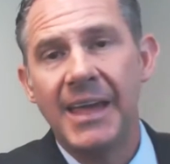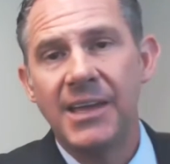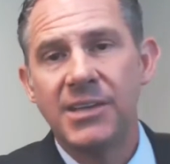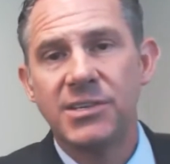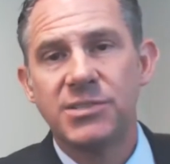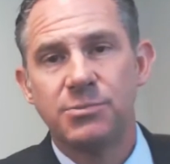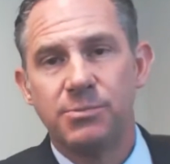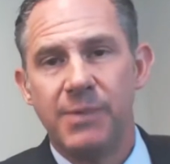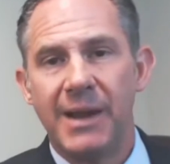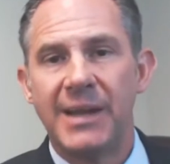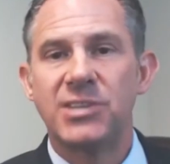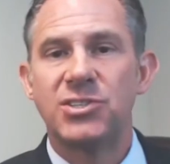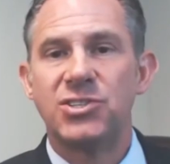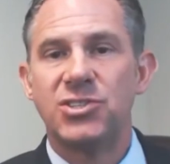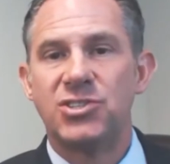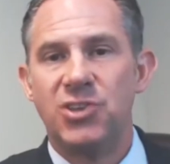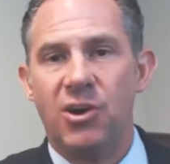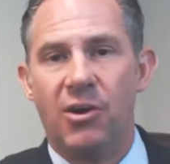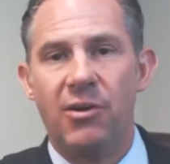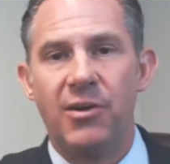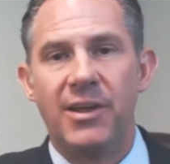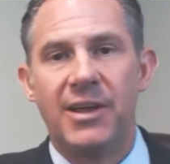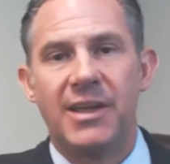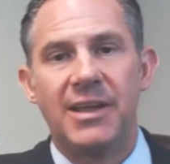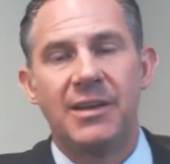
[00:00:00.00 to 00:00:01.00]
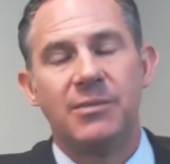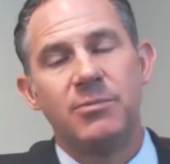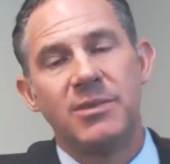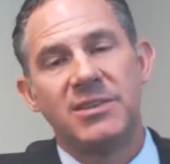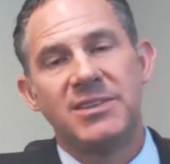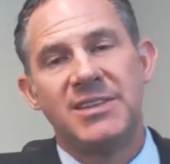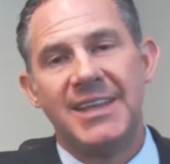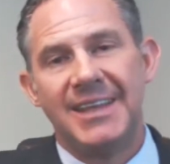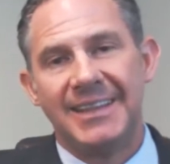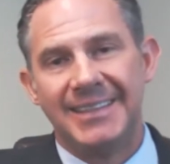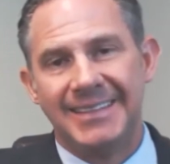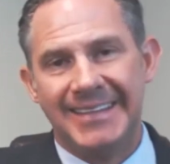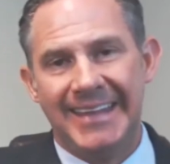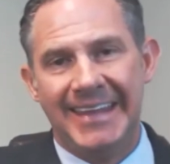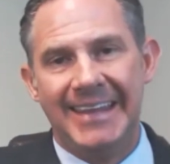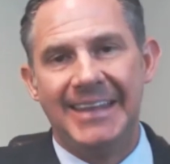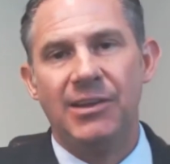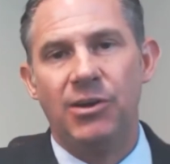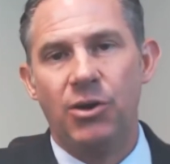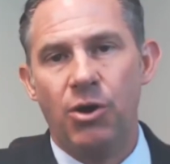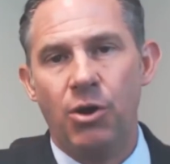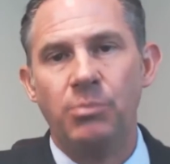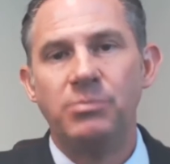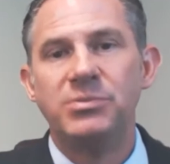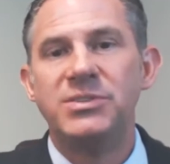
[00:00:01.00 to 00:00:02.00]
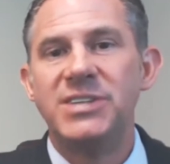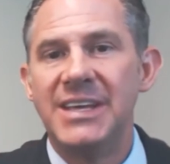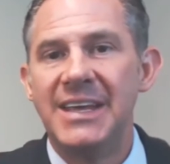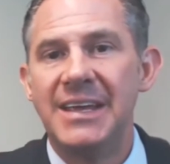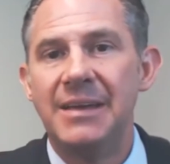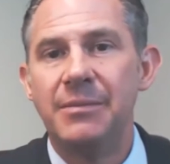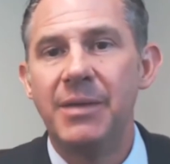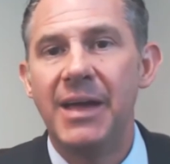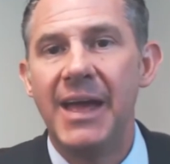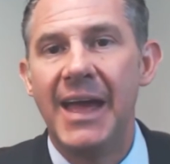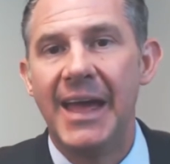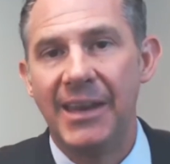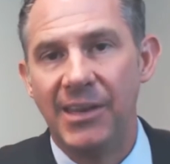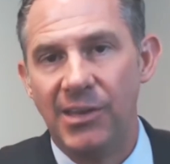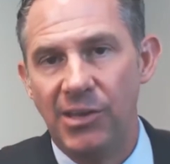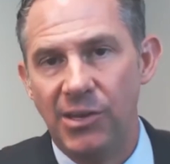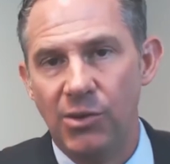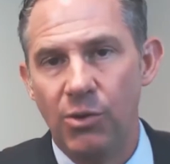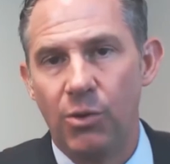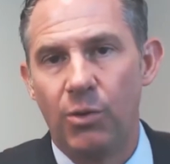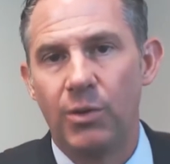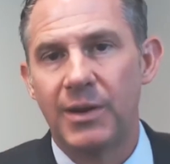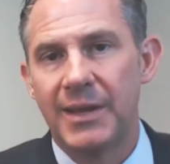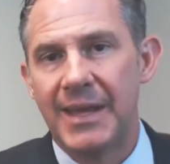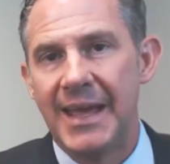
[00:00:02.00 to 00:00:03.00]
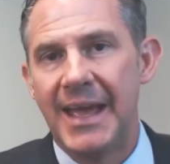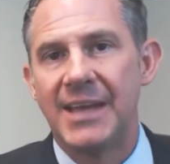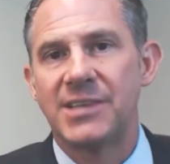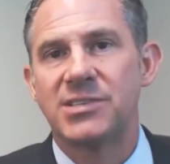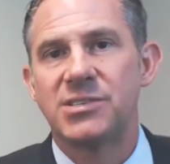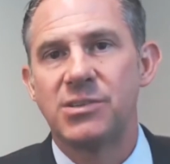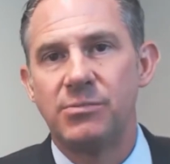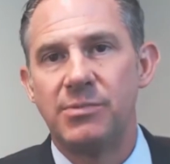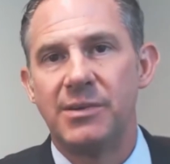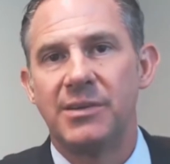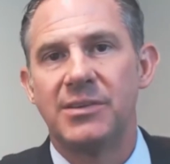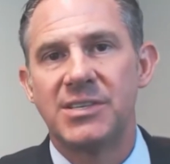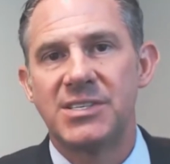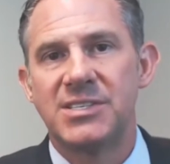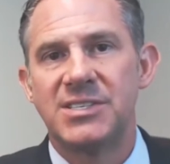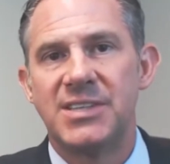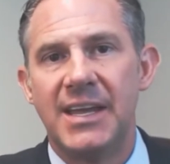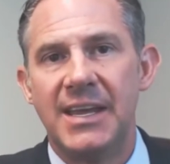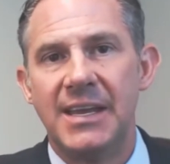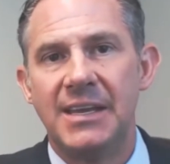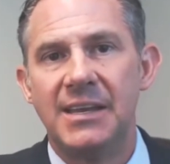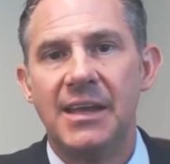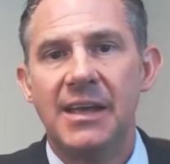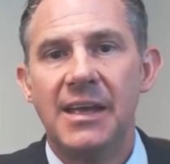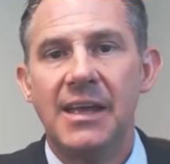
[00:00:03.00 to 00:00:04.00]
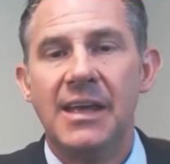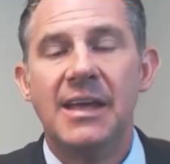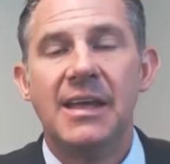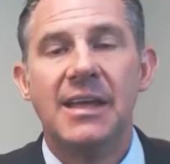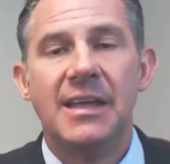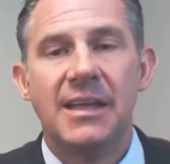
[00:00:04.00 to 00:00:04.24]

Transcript: Hi, it's Rex Jarnagin with the Elite Home Team at Your Castle Real Estate.